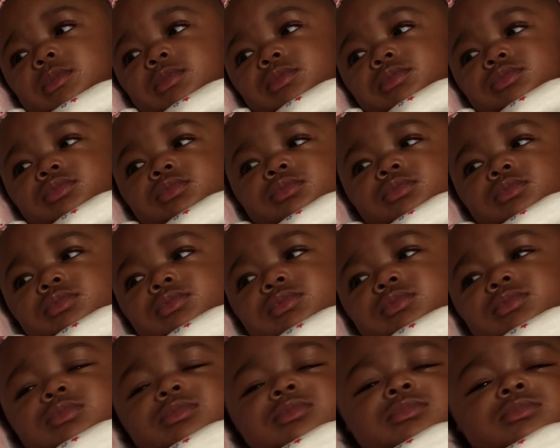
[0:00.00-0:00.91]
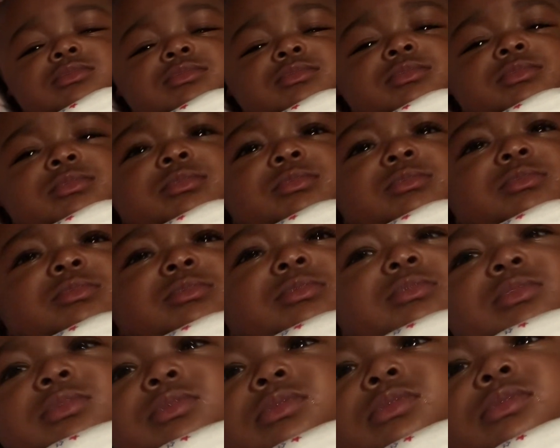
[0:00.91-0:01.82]
You mad?
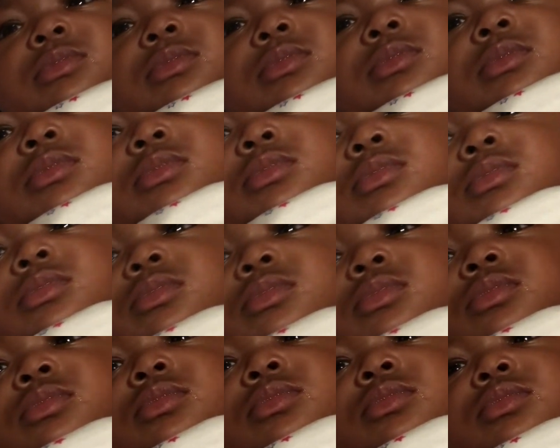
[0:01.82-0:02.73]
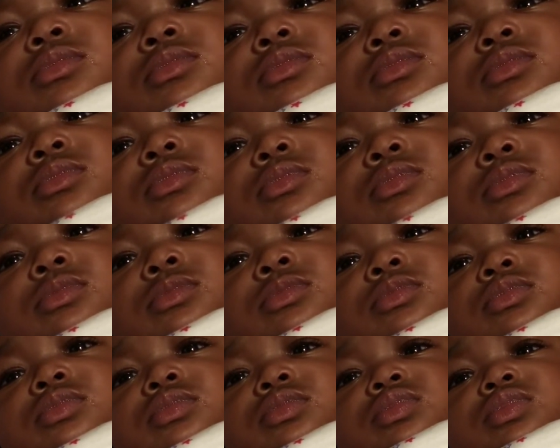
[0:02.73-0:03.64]
KK, why are
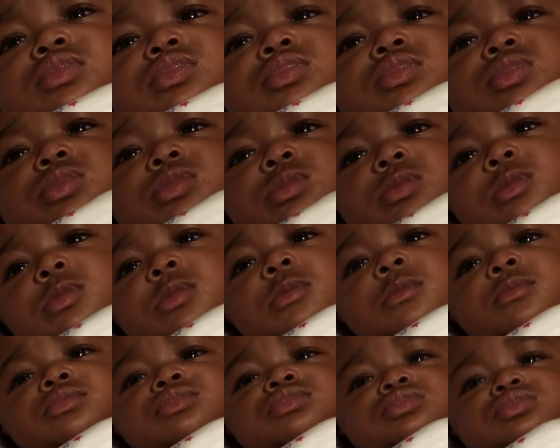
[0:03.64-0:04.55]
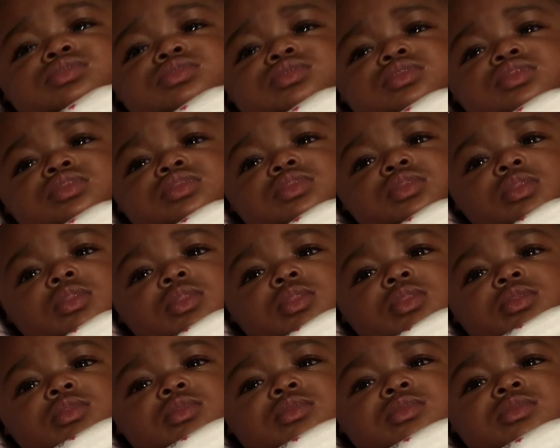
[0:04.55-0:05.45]
you doing that?
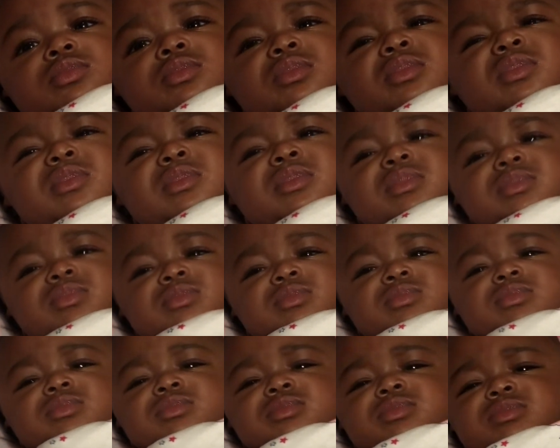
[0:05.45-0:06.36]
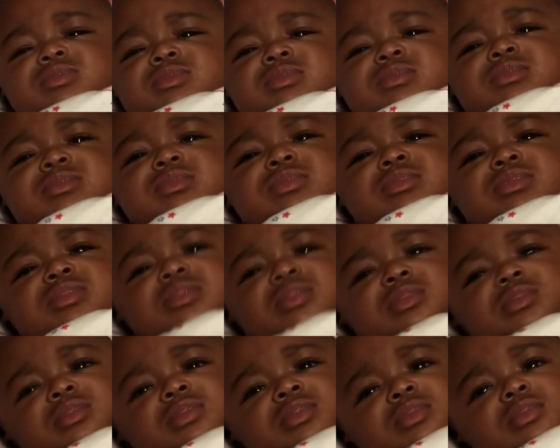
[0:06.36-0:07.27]
So it was now time for them to
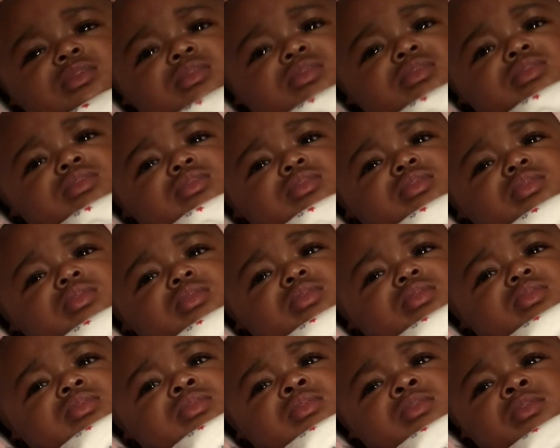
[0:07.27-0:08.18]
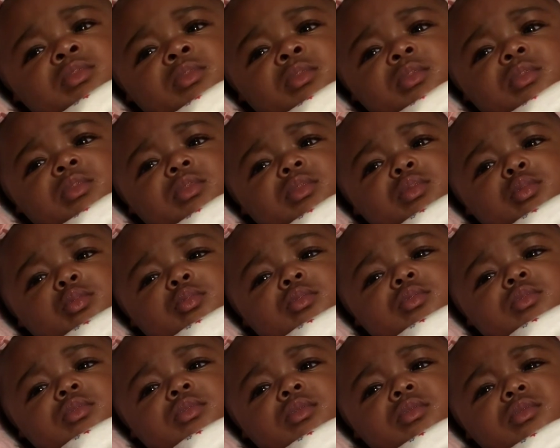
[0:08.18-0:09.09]
eat. So I stopped the video right
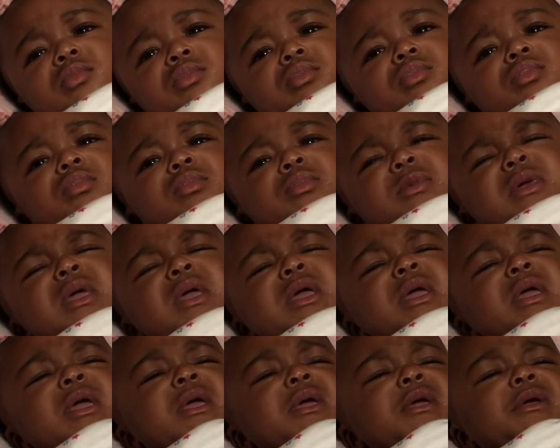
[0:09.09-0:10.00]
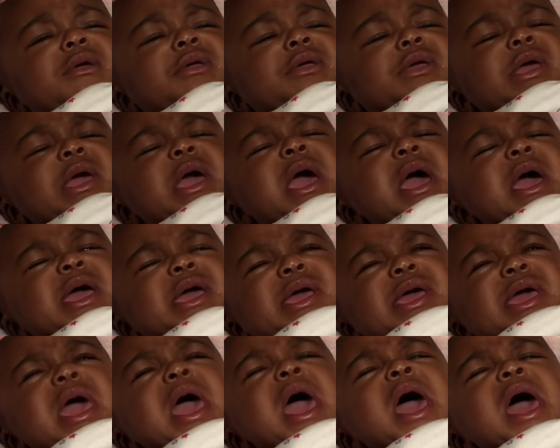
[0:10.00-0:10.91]
here. Thanks for
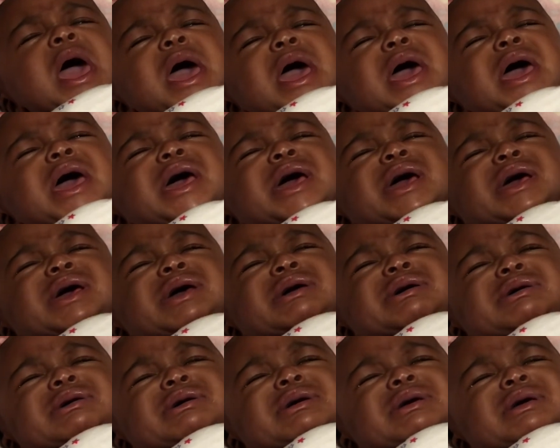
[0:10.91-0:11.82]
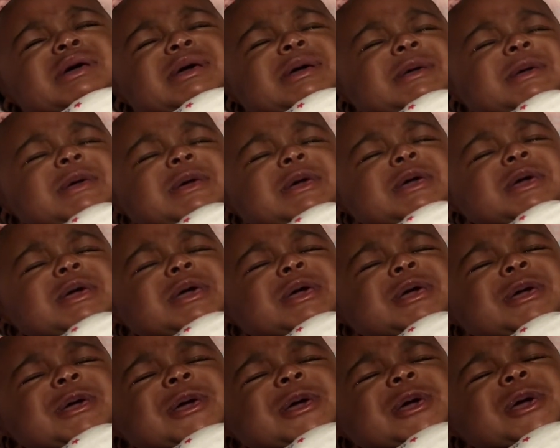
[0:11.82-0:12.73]
watching. If you have any questions,
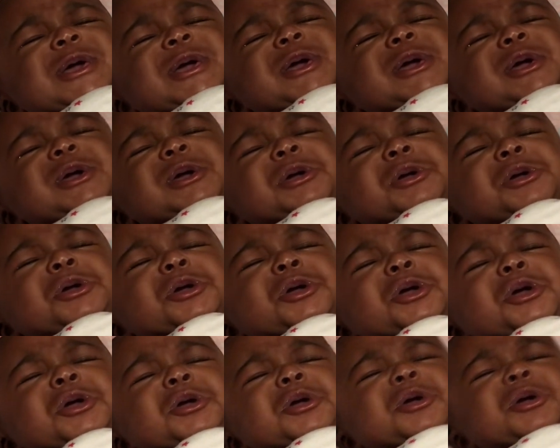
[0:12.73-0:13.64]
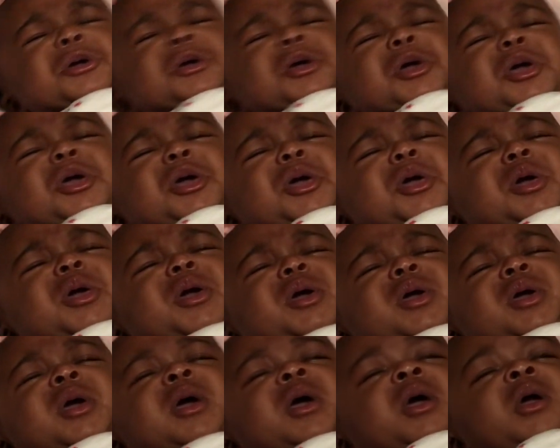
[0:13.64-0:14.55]
comment below and make sure
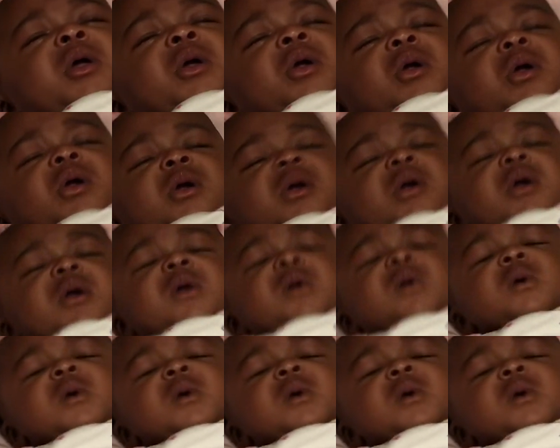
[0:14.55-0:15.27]
you're subscribed.